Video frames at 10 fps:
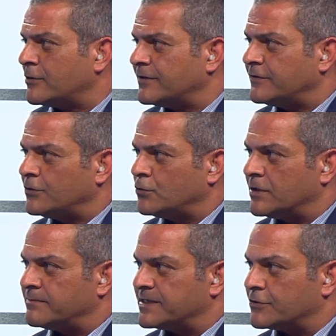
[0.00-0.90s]
have you
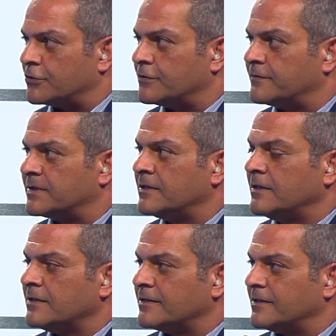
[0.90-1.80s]
observed
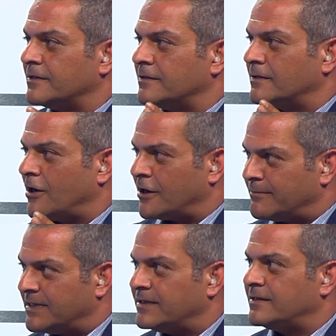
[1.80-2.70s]
the
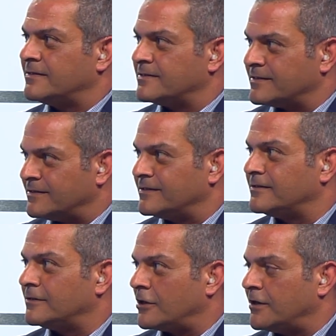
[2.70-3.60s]
Armenians in
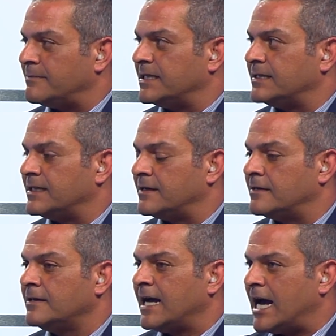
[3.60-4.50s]
Little Armenia?
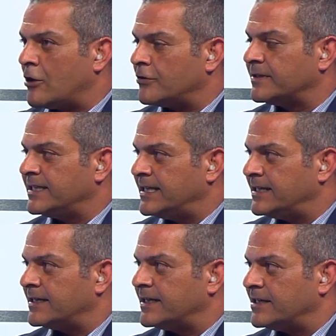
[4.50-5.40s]
How are they
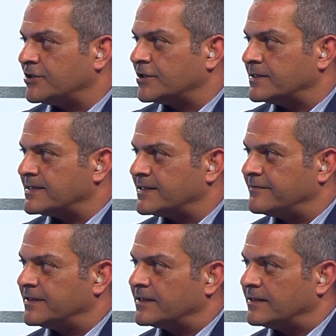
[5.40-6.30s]
engaged in civic